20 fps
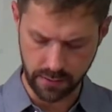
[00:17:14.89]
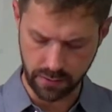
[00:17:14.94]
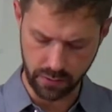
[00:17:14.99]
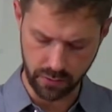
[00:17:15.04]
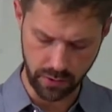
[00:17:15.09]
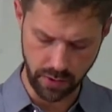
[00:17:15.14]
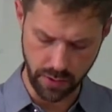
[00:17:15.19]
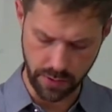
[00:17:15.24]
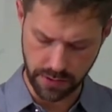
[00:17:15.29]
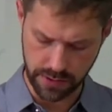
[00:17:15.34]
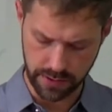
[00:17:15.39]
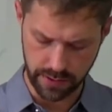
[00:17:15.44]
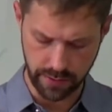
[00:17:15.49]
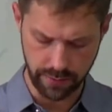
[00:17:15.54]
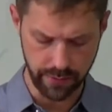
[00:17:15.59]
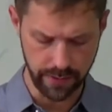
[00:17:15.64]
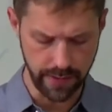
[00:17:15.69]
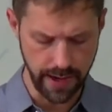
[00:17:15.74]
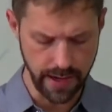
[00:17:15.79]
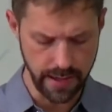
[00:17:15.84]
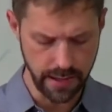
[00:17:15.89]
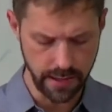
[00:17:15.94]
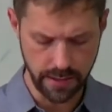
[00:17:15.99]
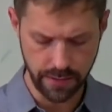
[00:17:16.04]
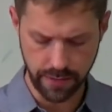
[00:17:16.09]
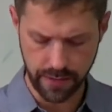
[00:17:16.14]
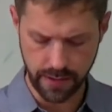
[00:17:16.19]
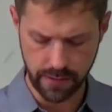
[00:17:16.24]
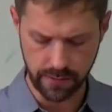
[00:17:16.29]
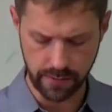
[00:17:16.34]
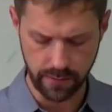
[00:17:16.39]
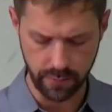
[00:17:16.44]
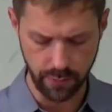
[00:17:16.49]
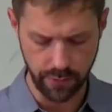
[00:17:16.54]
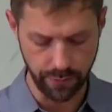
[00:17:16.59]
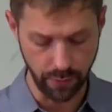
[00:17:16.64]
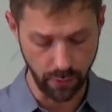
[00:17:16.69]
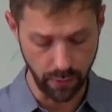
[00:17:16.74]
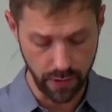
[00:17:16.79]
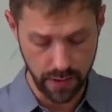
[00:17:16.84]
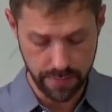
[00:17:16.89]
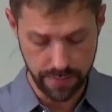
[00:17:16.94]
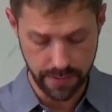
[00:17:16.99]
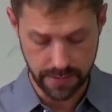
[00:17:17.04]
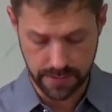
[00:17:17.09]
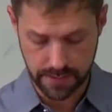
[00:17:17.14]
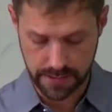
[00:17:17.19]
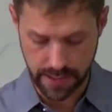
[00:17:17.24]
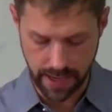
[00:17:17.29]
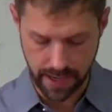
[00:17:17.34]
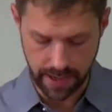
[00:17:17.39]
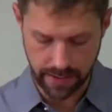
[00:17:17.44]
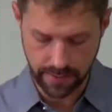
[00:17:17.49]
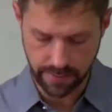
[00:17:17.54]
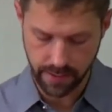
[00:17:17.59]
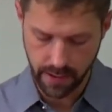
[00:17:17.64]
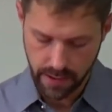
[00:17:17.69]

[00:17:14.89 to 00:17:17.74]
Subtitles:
closely related to things that we've already been saying.